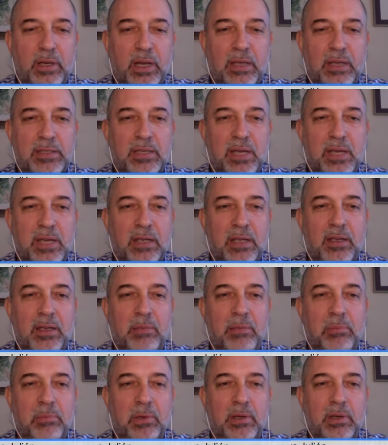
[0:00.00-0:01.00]
say,
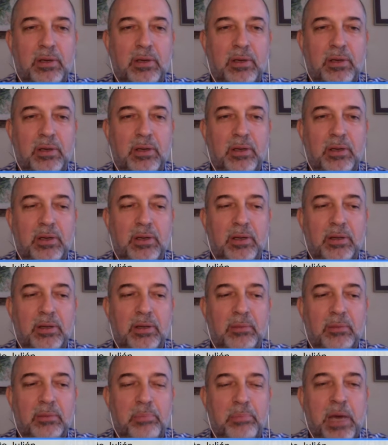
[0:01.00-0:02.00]

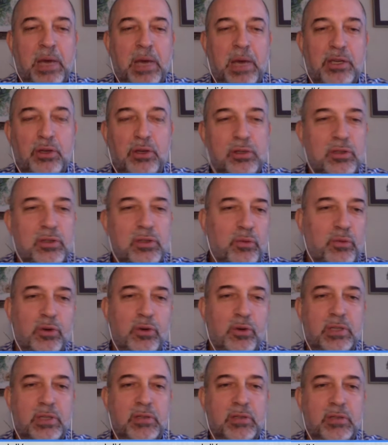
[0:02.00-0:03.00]
passions for
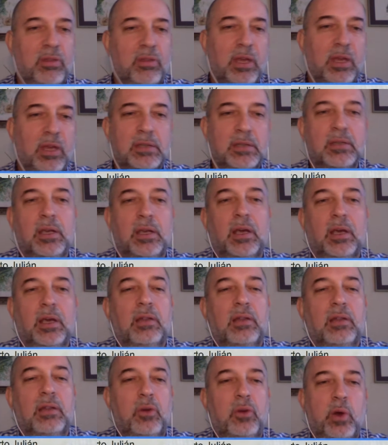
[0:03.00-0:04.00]
things
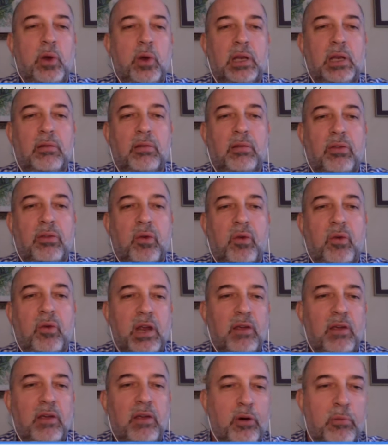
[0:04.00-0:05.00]
during
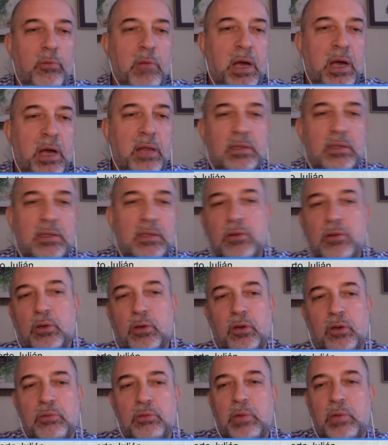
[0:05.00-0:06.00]
3-4 months, not
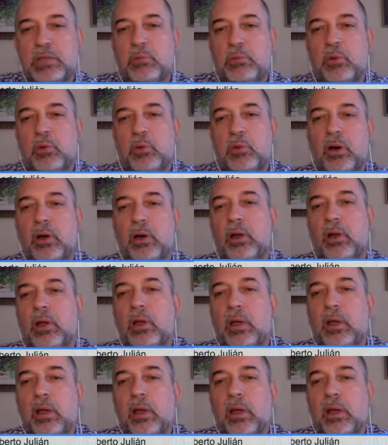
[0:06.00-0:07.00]
much more.
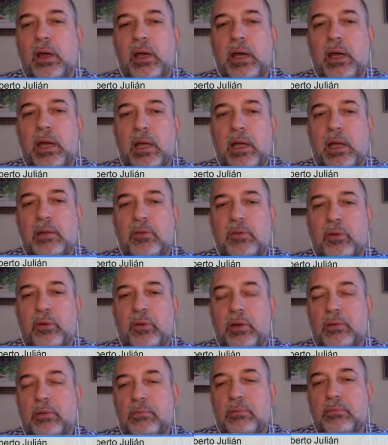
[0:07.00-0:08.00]
And for
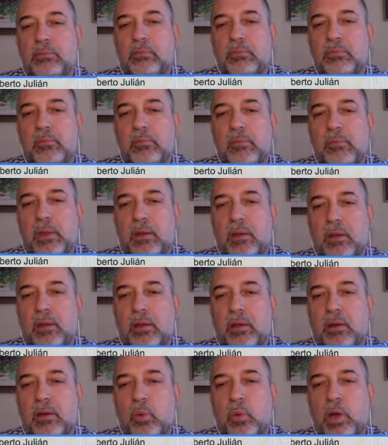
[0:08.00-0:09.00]

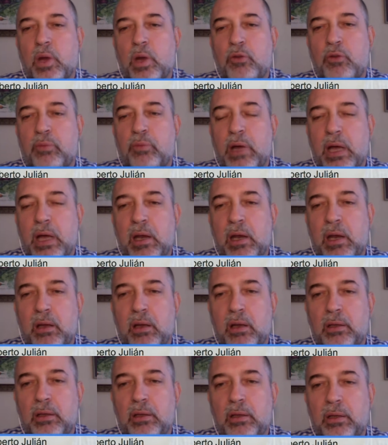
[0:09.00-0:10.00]
one of my
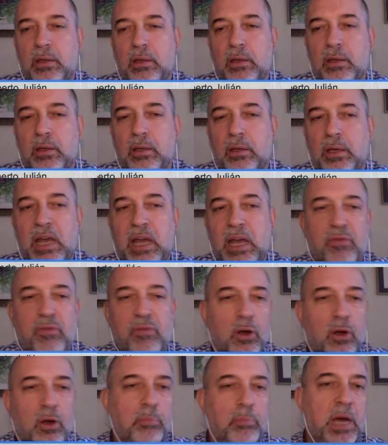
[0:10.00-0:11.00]
lifelong
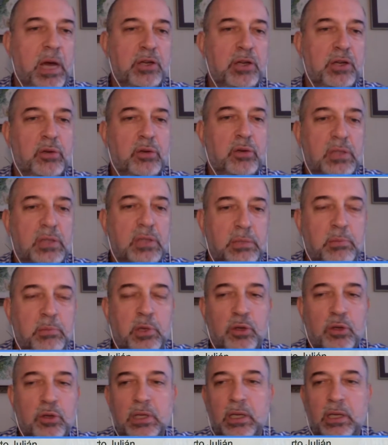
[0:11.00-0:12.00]
passions is music,